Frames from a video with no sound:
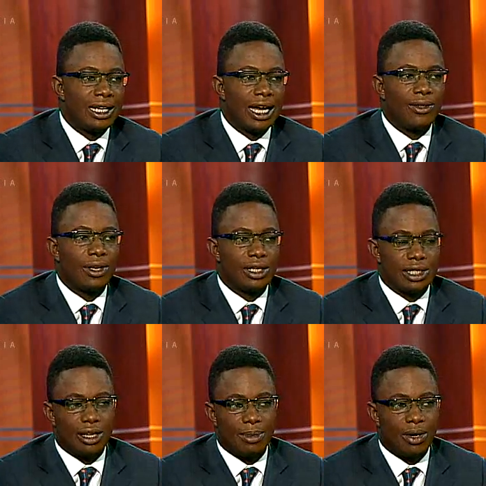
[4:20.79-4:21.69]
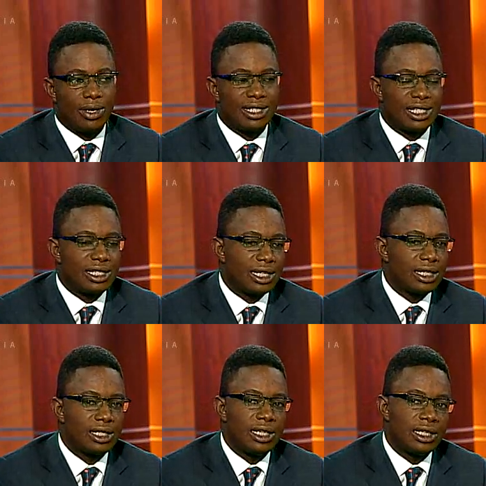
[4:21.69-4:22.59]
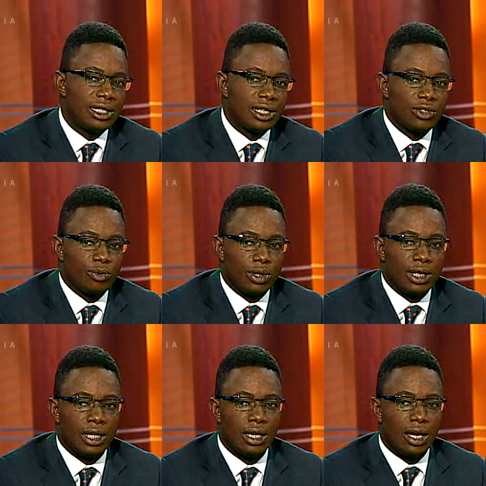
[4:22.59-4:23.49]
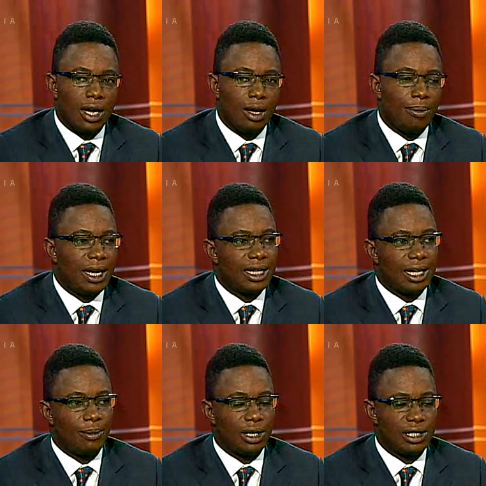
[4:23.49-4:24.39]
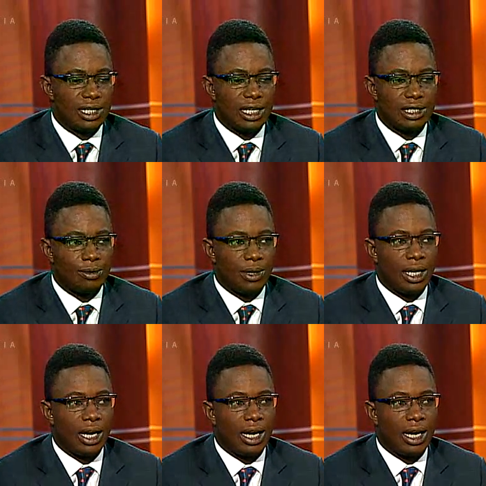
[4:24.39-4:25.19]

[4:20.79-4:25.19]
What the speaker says: Now that it's come out, it's at 60. It doesn't really make that much sense to me.